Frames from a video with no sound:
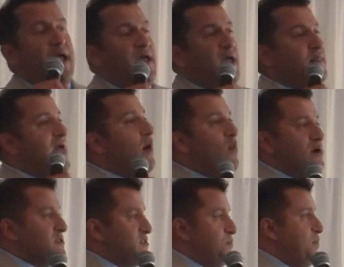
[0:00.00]
And that
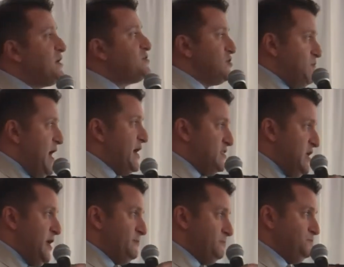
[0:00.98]
wasn't the picture back
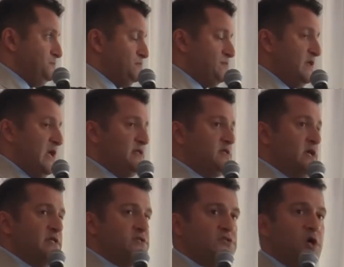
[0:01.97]
then.
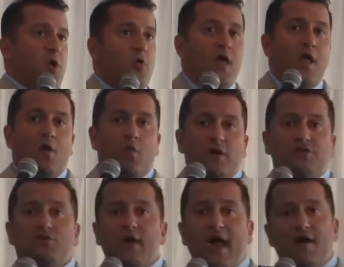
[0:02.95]
And so
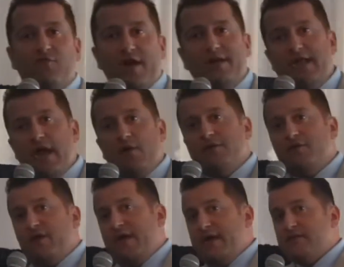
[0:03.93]
what you have right now in
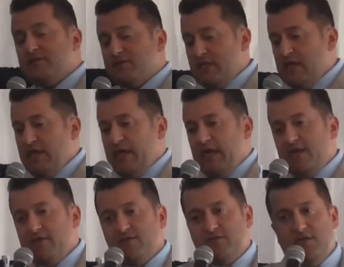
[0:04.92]
your hands
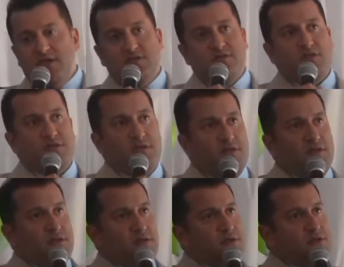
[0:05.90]
is
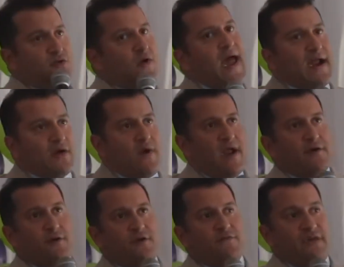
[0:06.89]
the track
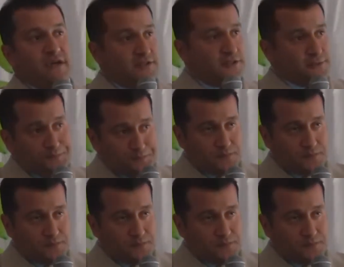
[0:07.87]
record of this.